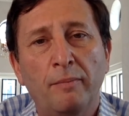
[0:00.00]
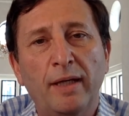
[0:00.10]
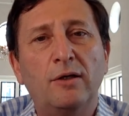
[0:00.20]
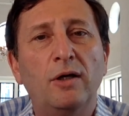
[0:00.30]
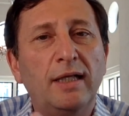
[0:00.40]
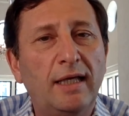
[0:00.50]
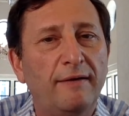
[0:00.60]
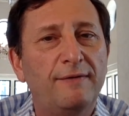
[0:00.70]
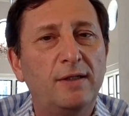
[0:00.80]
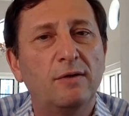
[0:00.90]
Bitcoin
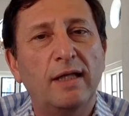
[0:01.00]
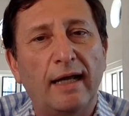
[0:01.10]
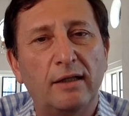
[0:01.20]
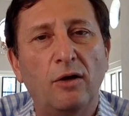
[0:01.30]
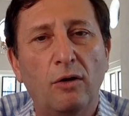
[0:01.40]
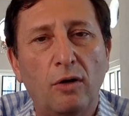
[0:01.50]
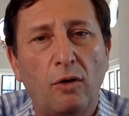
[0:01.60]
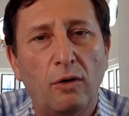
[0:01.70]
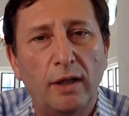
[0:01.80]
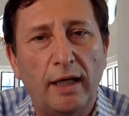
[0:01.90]
gives you that
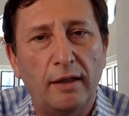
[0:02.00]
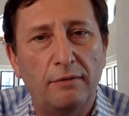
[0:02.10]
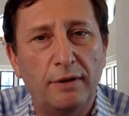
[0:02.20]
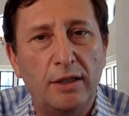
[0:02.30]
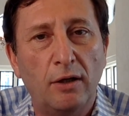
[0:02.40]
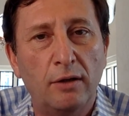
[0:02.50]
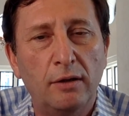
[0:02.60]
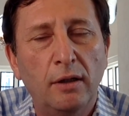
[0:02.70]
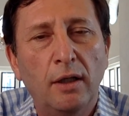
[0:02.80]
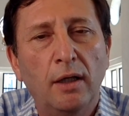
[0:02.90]
non-correlated
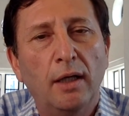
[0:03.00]
return,